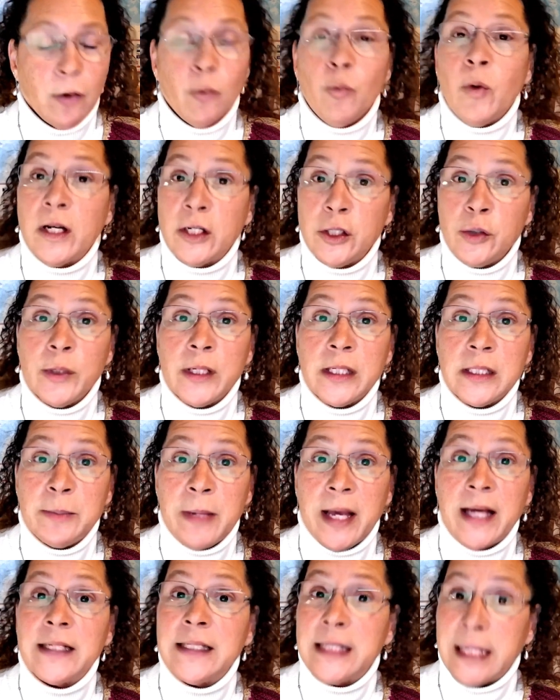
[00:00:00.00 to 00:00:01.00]
what to
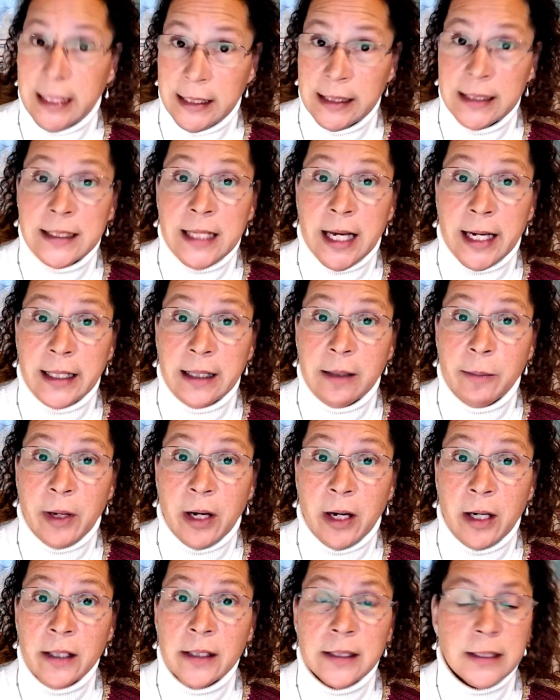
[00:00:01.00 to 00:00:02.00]
expect inside the
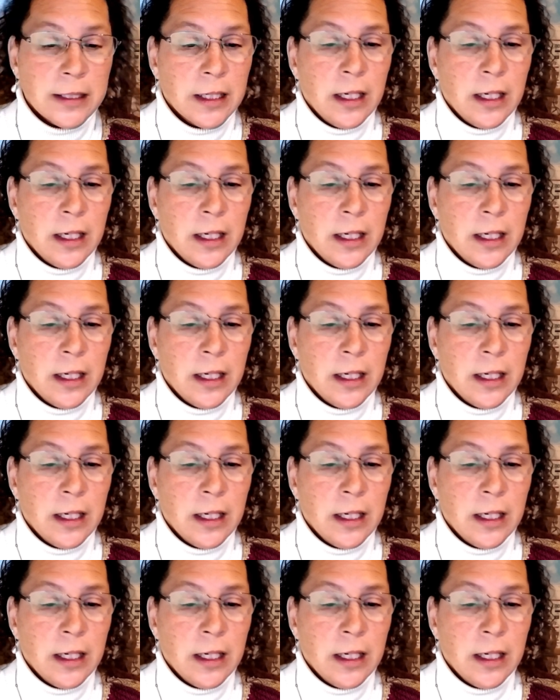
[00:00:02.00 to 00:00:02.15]
box.